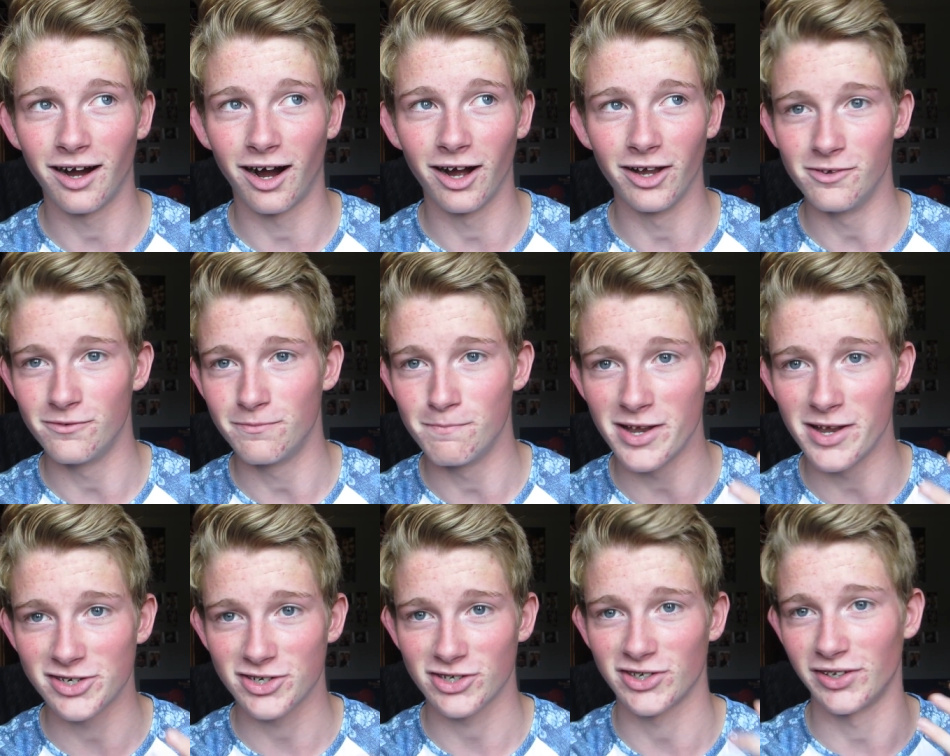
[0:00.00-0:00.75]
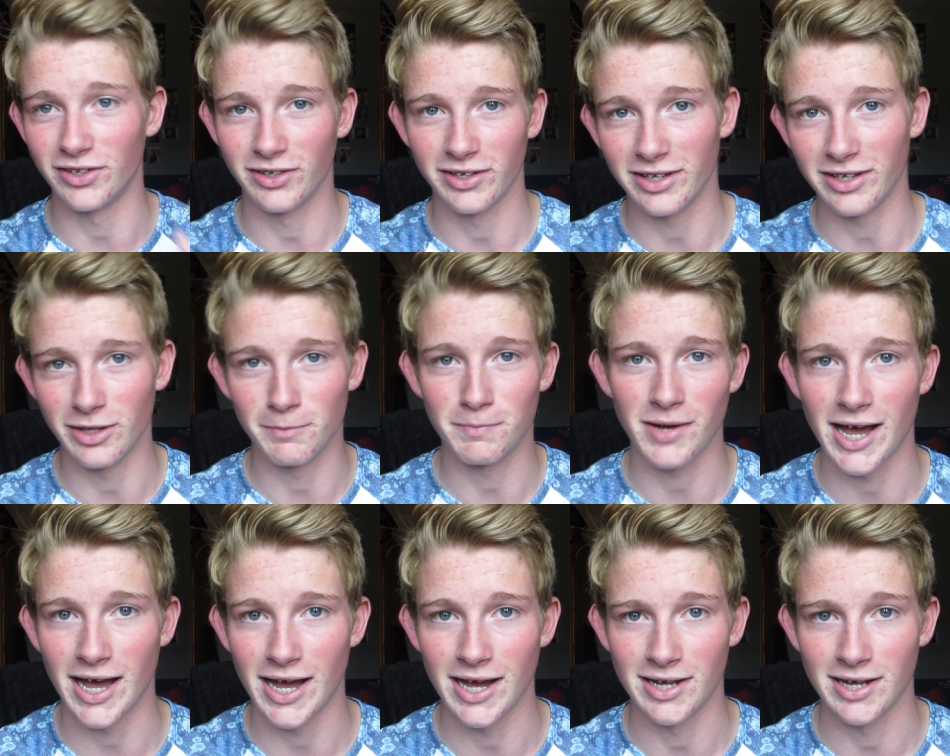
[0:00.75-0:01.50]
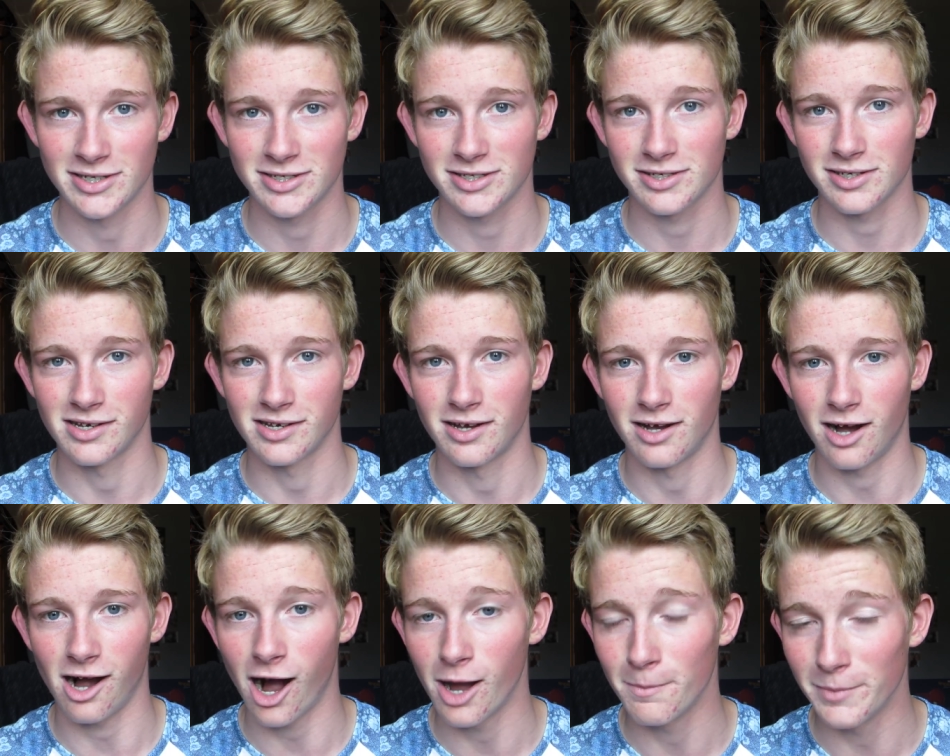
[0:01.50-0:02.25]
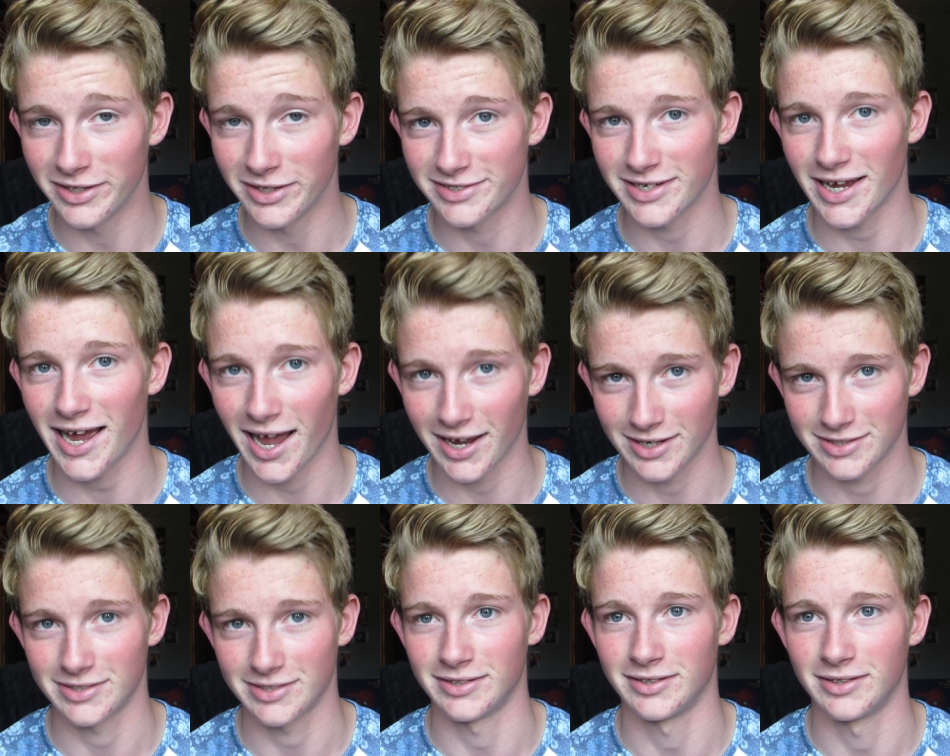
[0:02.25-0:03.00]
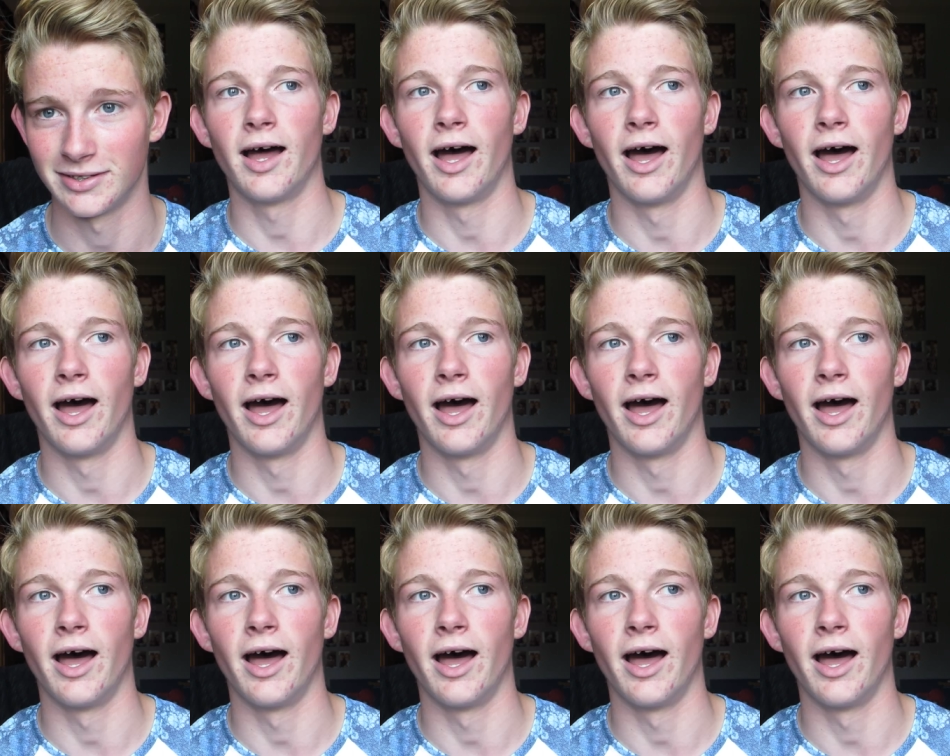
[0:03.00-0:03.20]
I've mentioned in the past I'm into acting.